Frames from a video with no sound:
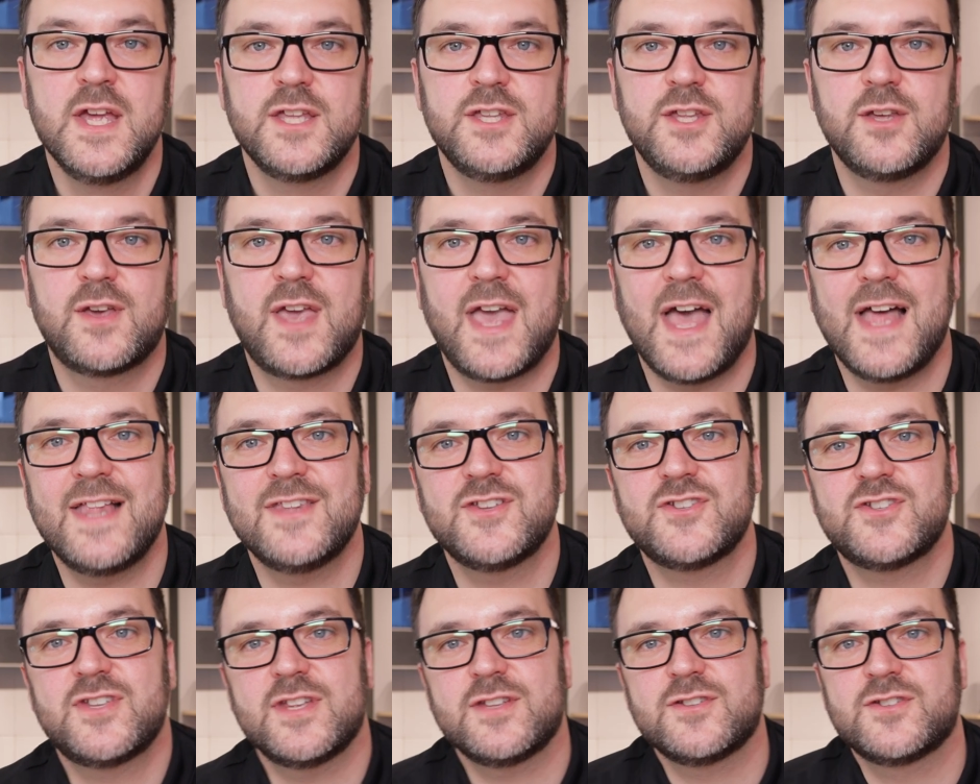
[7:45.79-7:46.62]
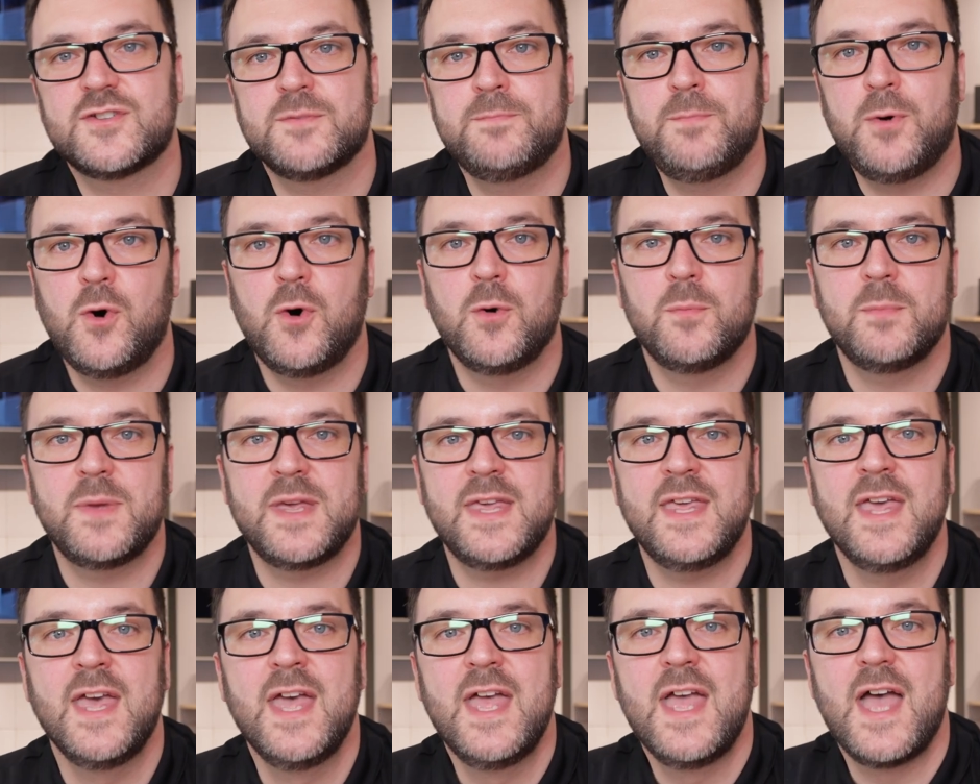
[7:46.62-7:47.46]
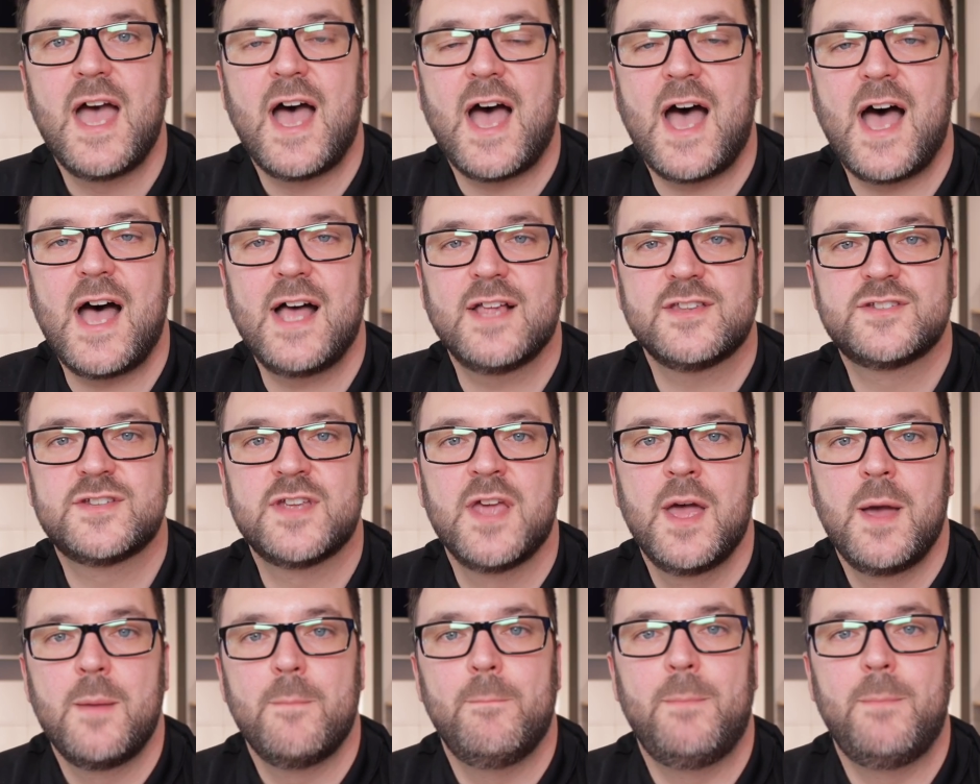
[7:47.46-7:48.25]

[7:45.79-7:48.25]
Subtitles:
You can still support me at